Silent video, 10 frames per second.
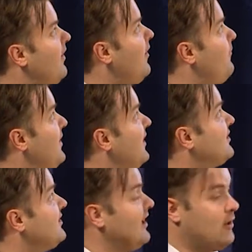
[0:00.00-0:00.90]

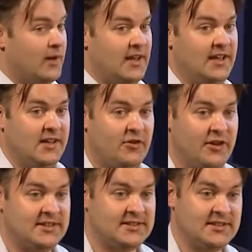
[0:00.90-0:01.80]
appears and quickly
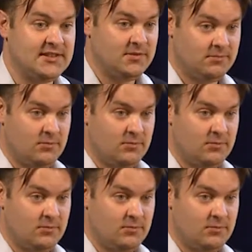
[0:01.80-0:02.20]
increases,